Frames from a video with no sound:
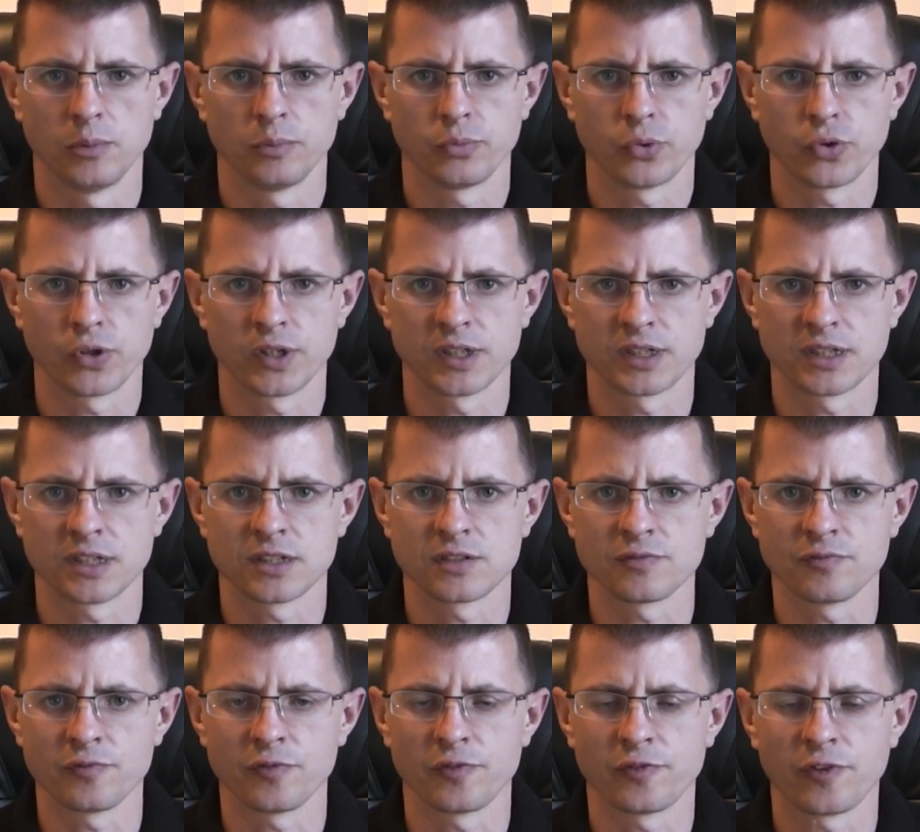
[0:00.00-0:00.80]
but this
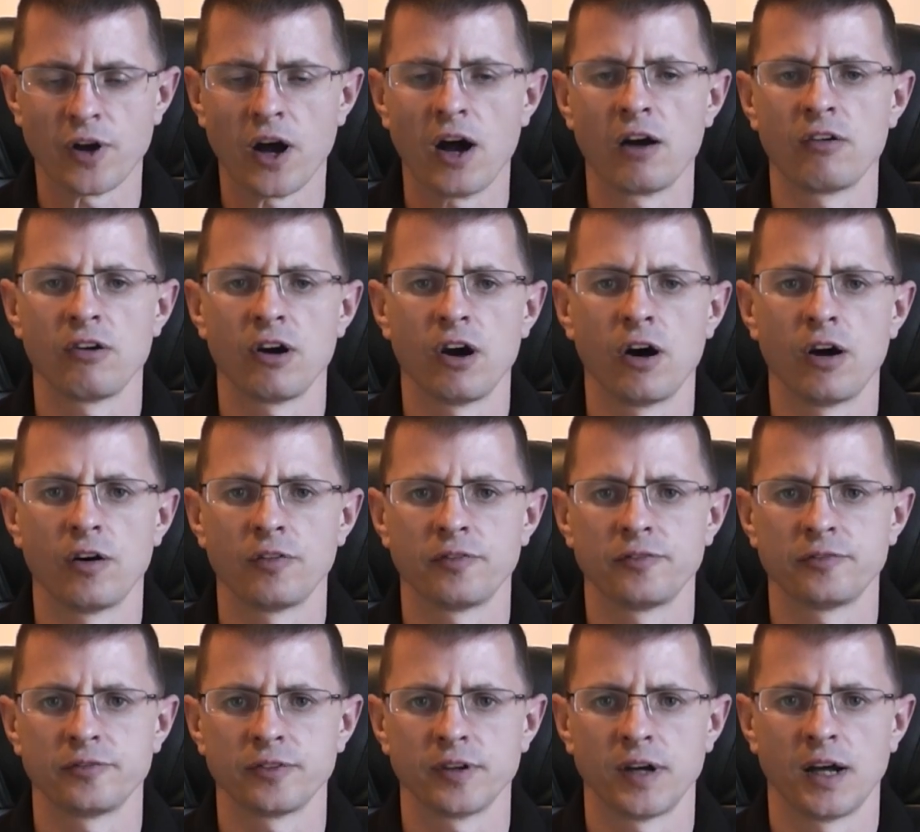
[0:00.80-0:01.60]
isn't far
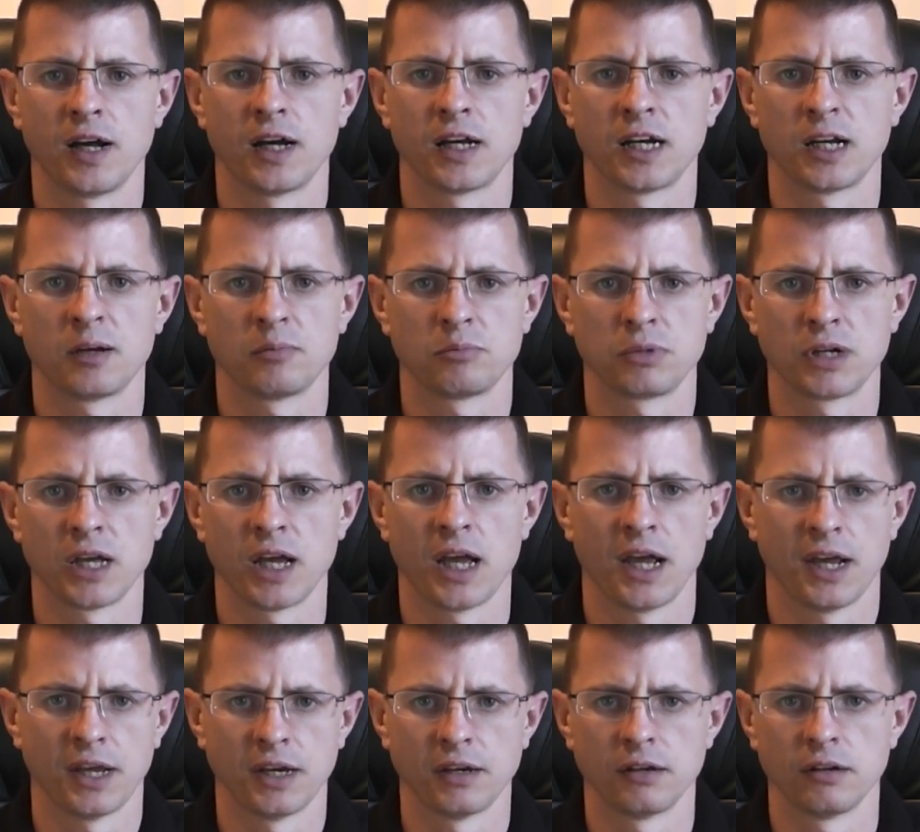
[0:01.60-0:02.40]
off, and I'm
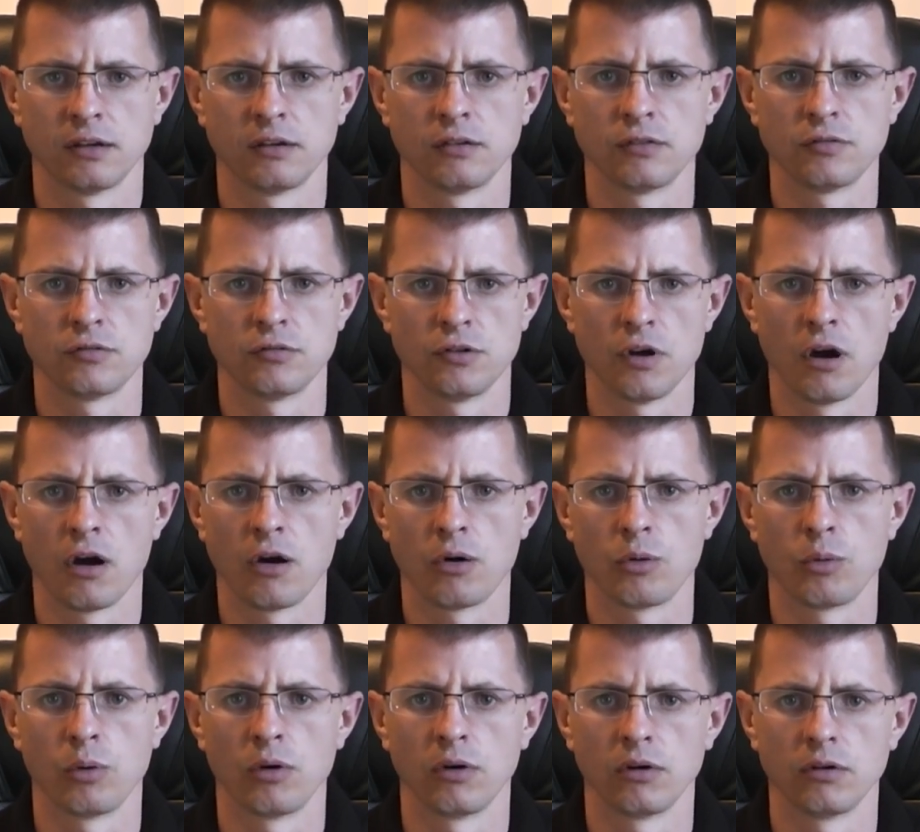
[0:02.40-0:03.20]
getting
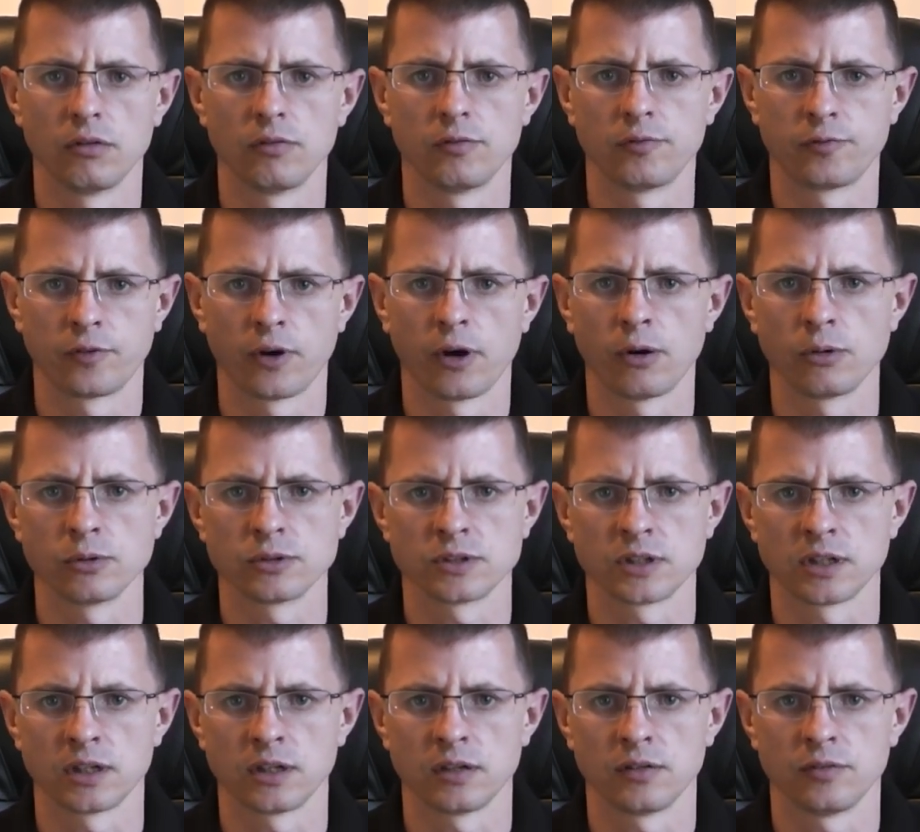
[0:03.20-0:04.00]
no throat
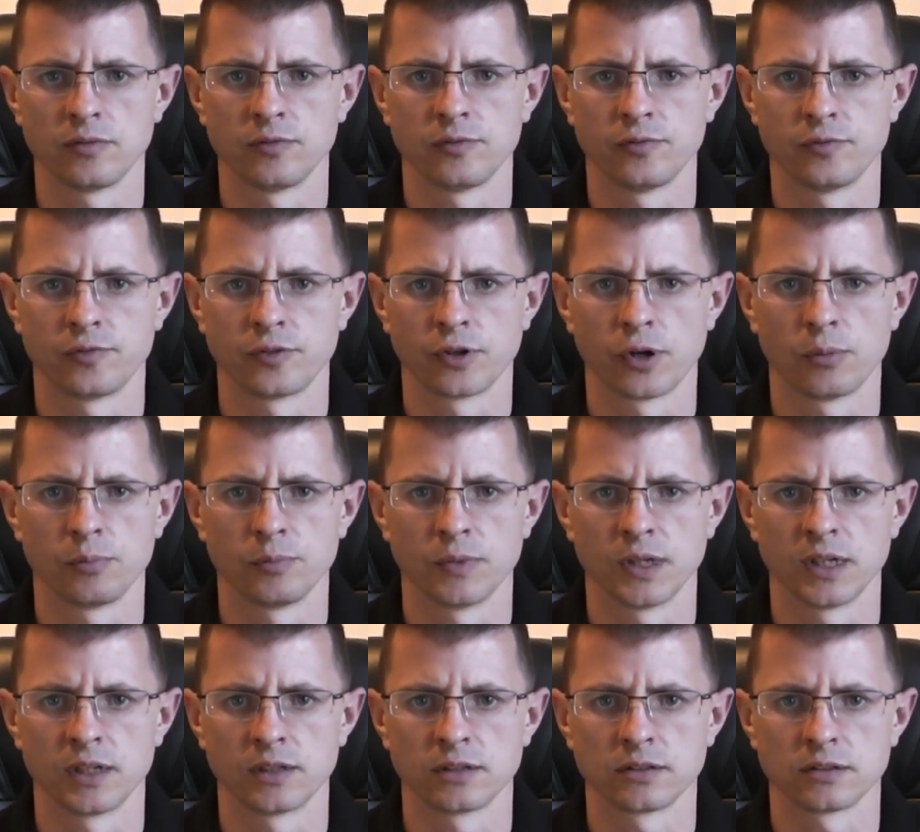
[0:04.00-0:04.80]
tip
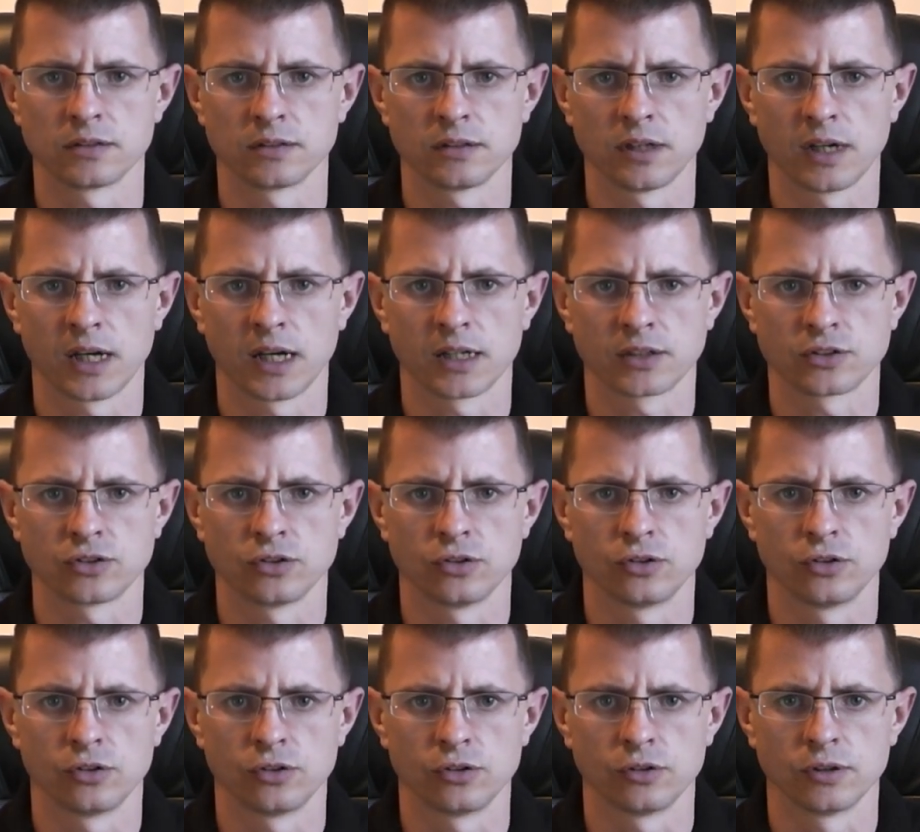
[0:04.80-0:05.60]
from this at
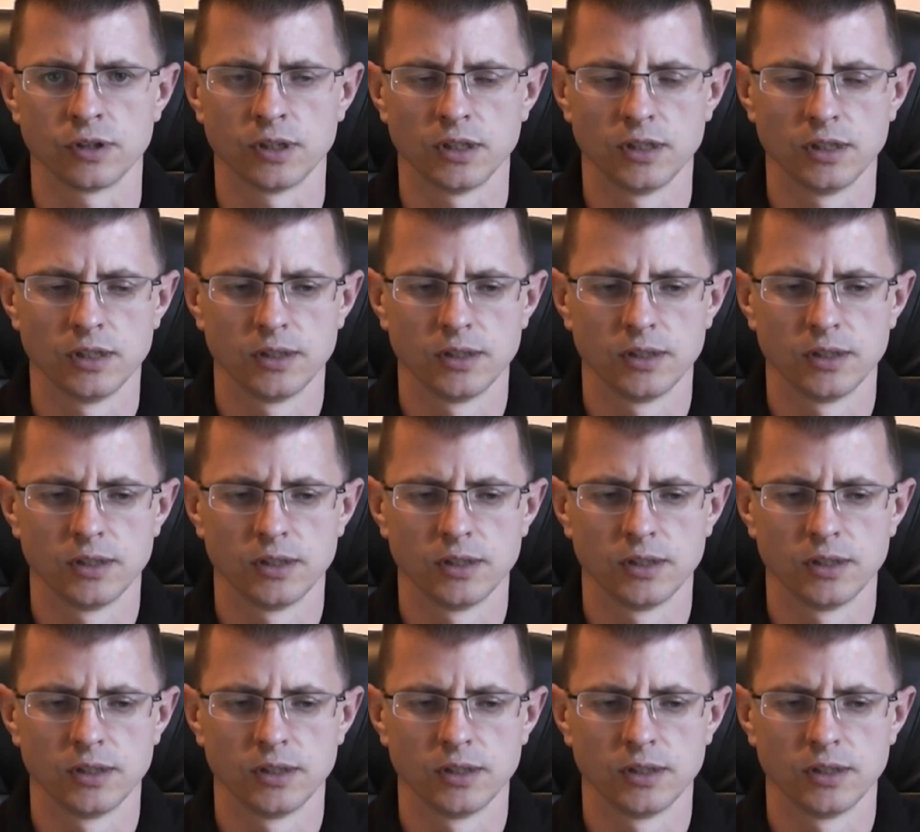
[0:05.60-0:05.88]
all.